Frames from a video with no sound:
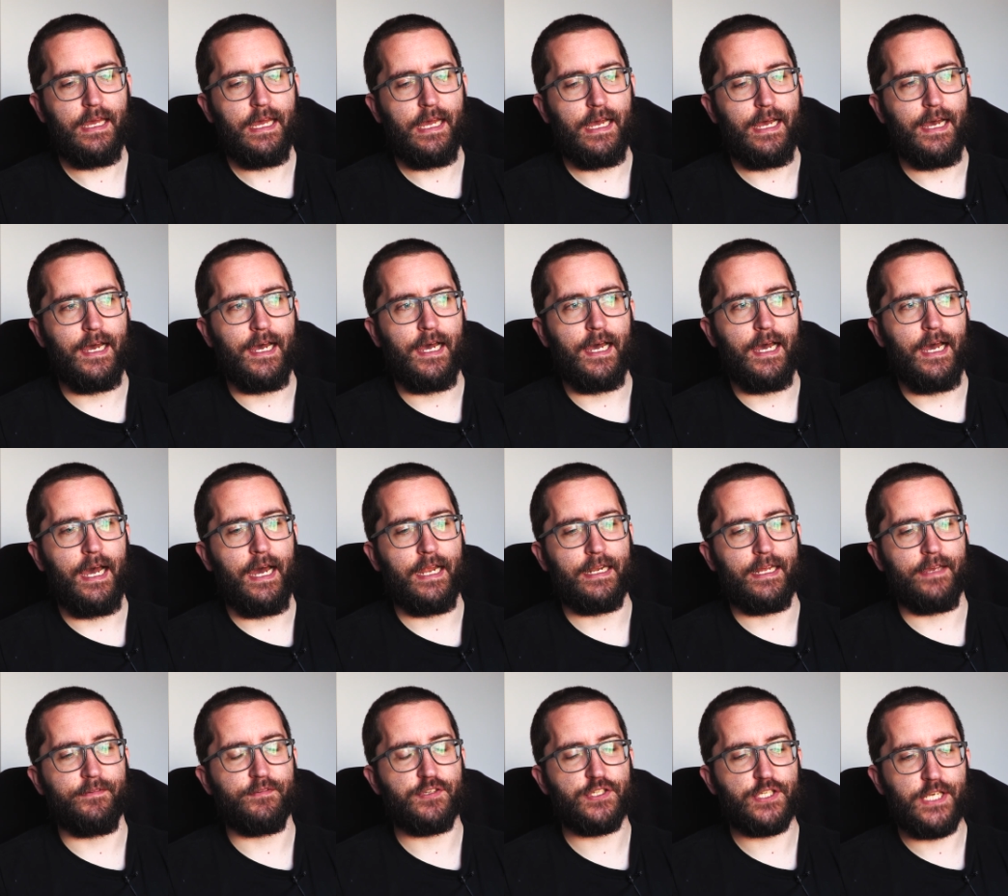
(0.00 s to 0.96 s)

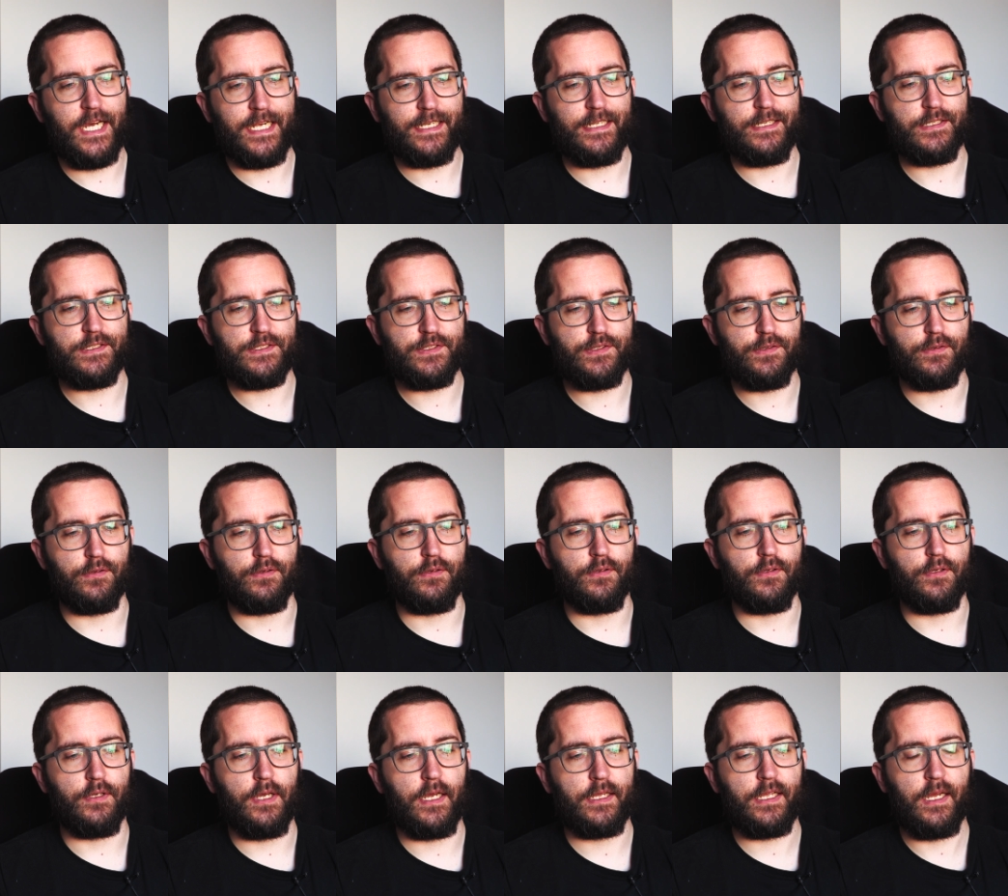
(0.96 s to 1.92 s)
And I've chatted
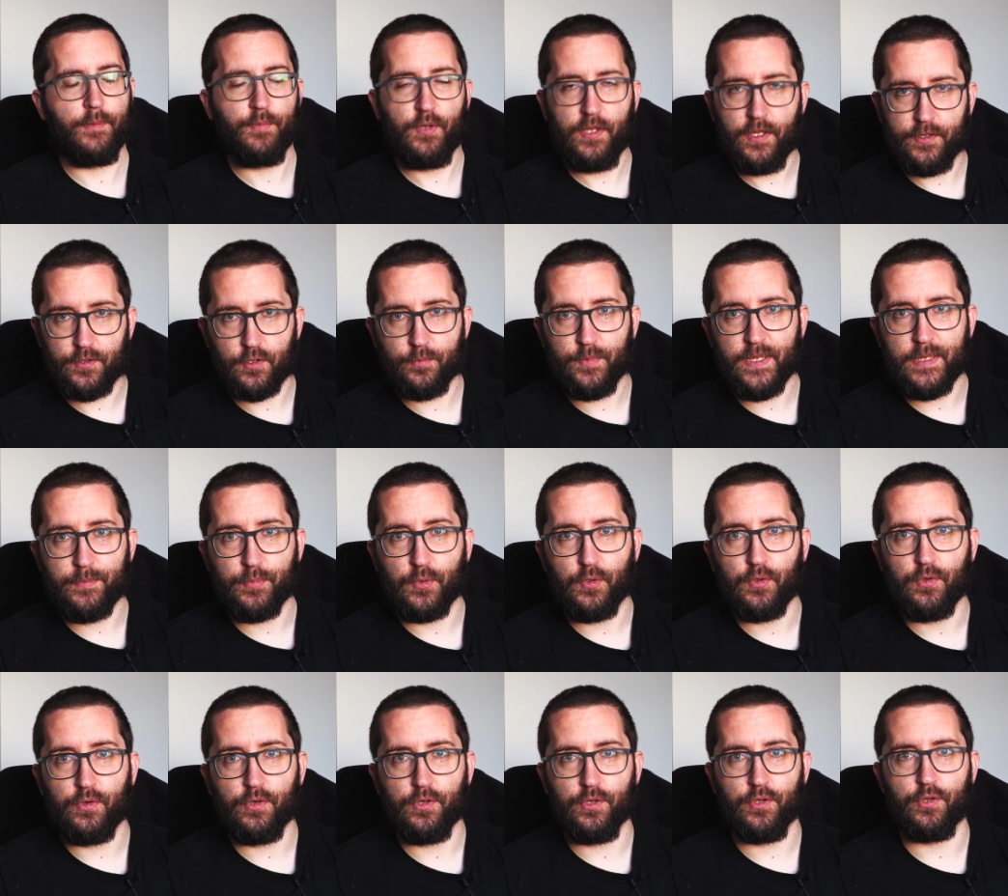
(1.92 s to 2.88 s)
to a couple other
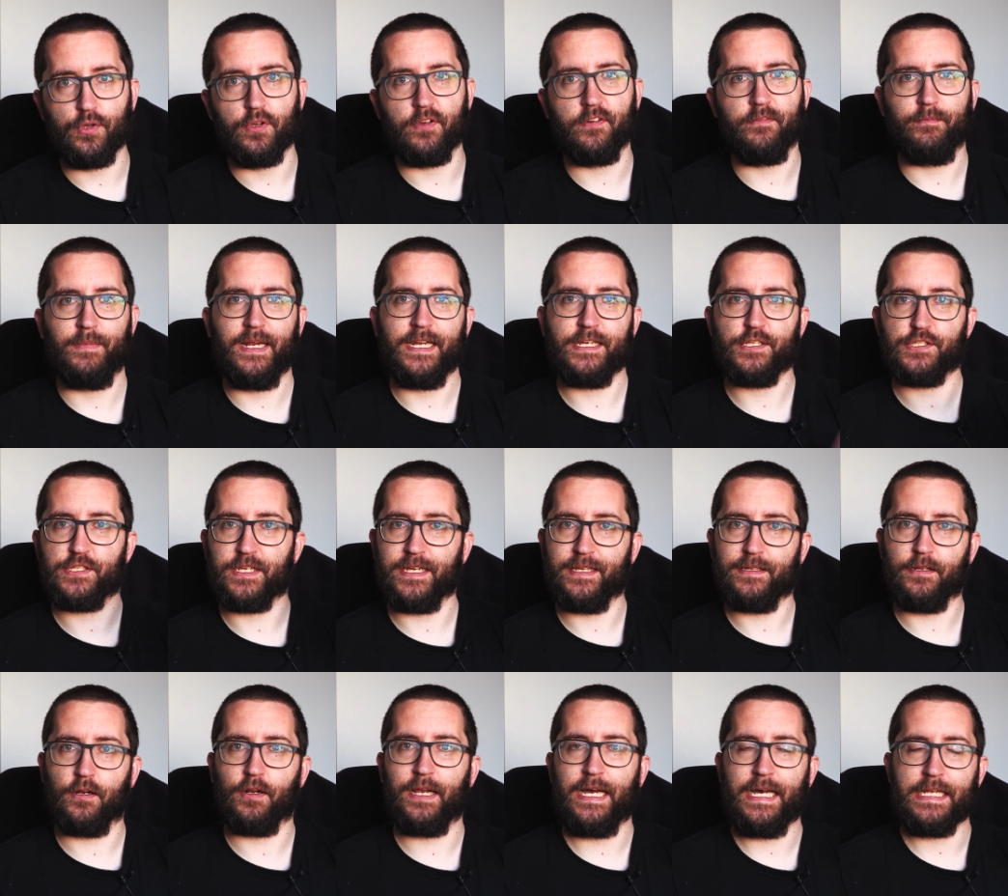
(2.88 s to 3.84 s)
people who have managed to
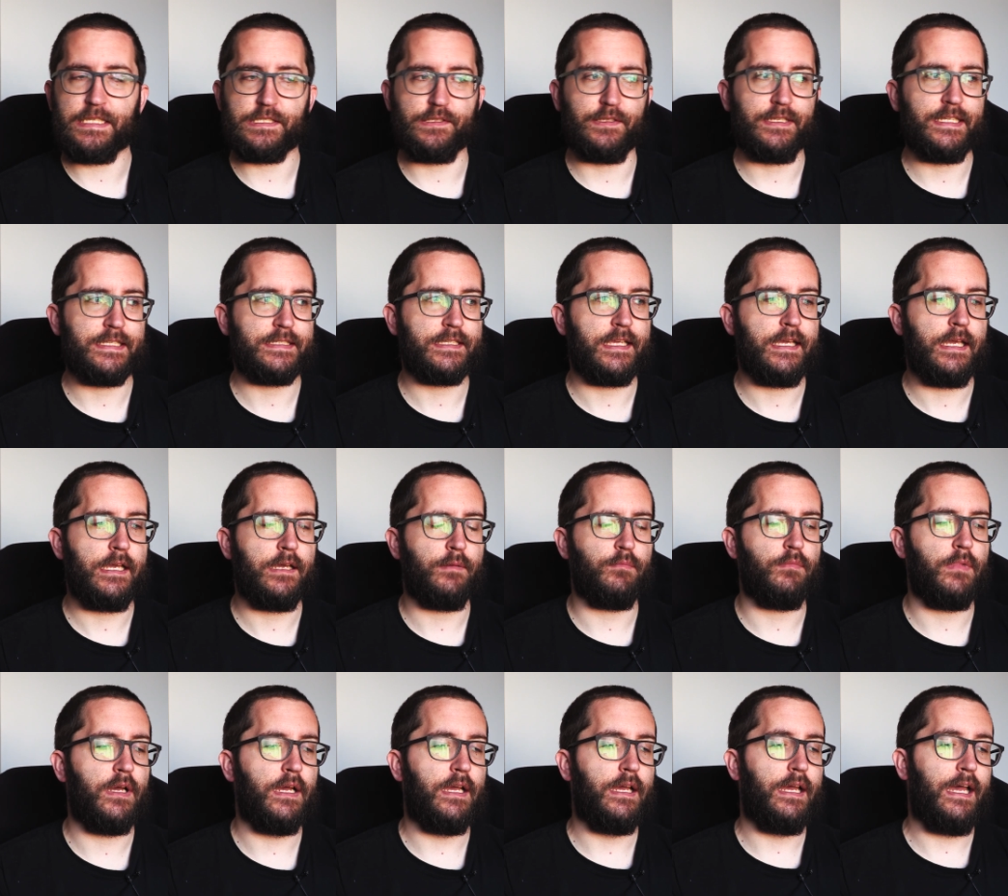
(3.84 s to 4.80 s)
get their hands on this
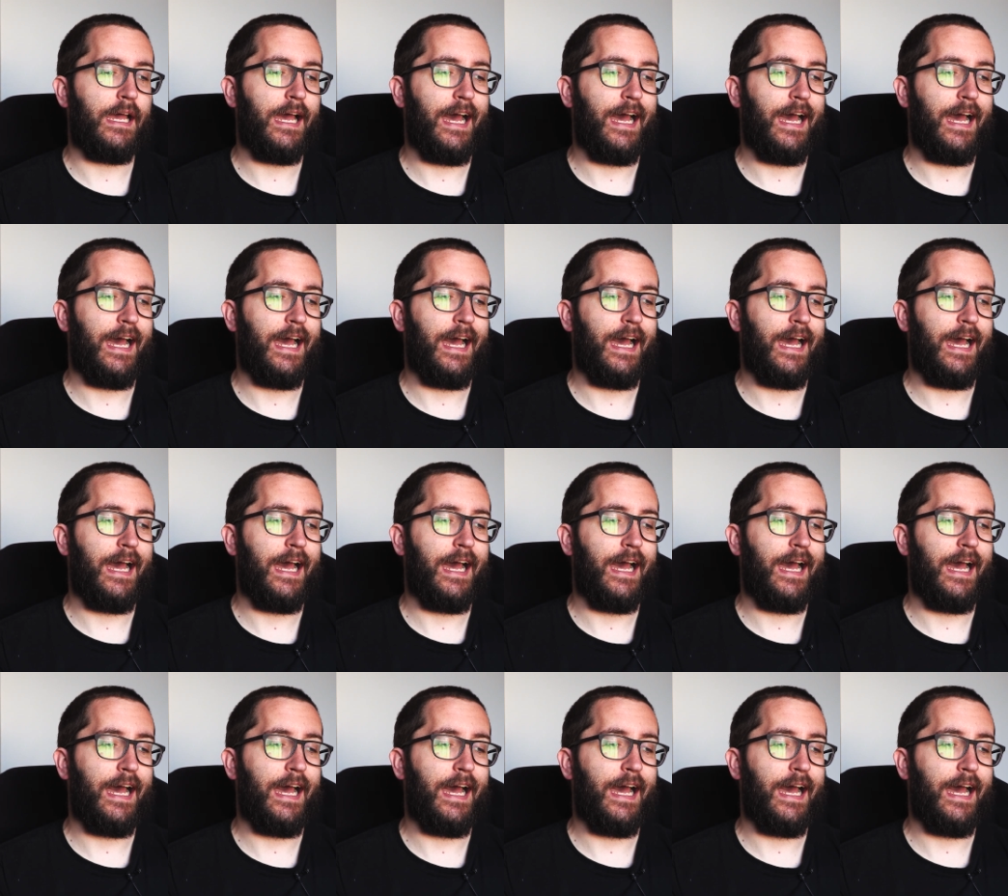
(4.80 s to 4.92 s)
game,